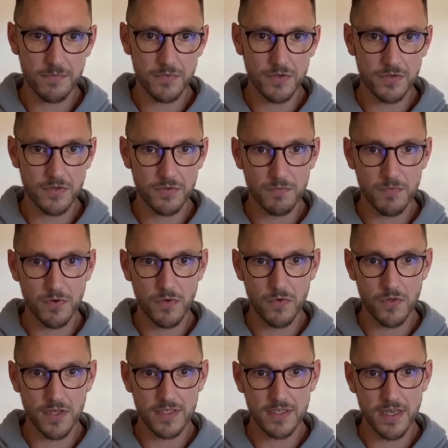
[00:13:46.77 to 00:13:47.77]
we'll just pull
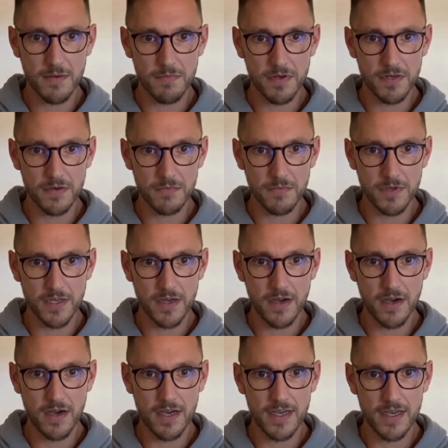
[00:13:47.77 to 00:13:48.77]
this up a little bit
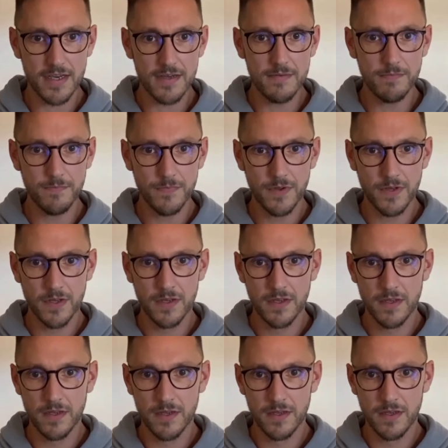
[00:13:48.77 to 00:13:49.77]
higher.
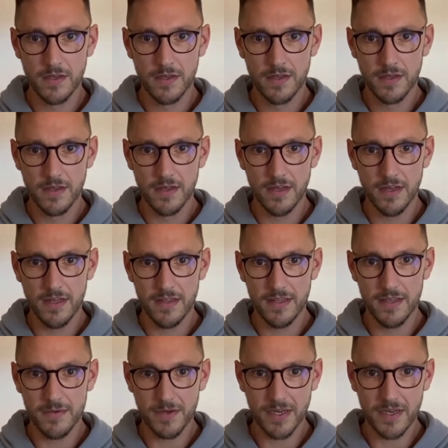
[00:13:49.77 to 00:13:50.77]
And
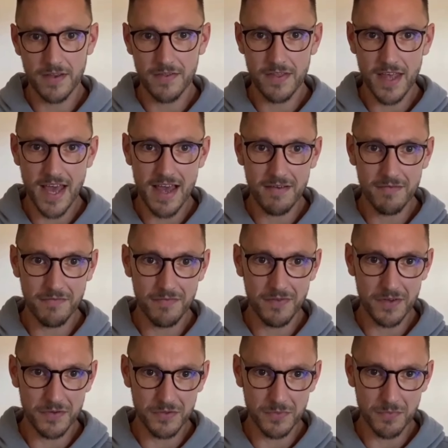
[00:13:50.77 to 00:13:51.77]
there we go. That
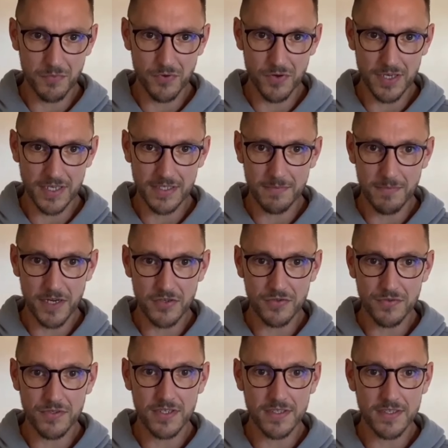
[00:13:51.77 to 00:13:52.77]
feels pretty
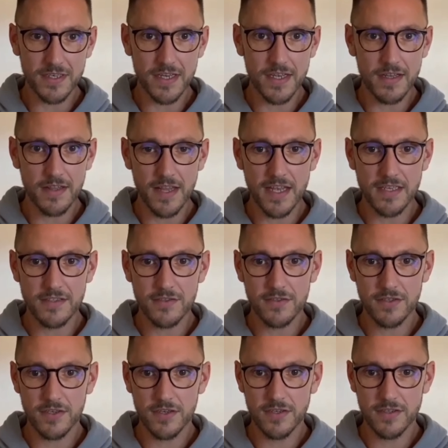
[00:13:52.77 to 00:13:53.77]
special, doesn't it? And that's
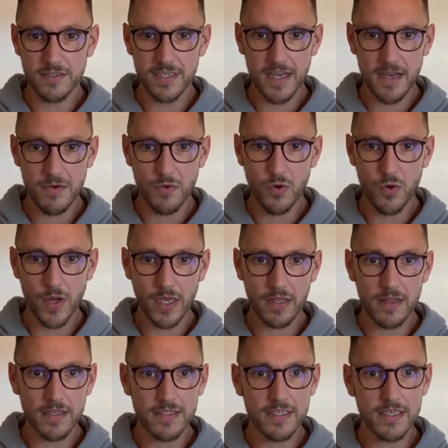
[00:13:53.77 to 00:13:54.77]
just, you know, see how quick
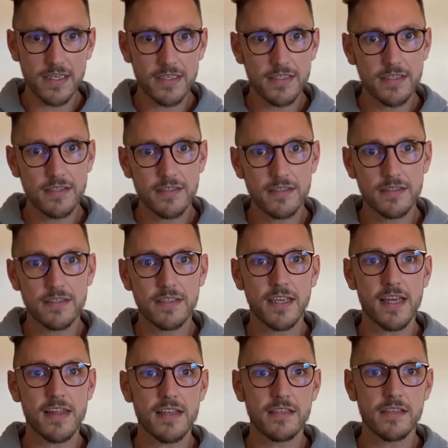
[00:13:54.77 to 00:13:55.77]
this is to
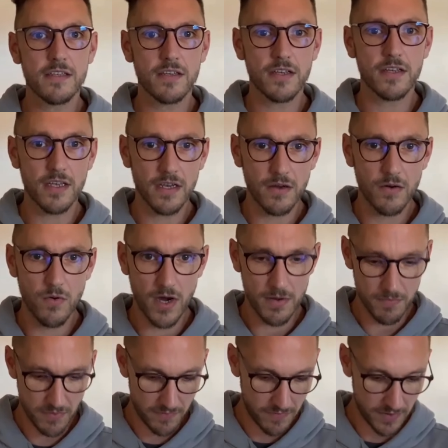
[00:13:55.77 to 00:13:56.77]
get this looking
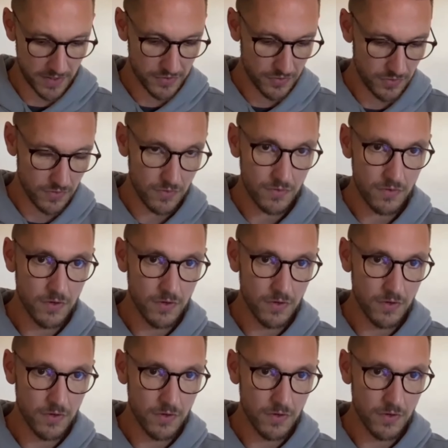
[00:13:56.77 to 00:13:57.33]
quite professional.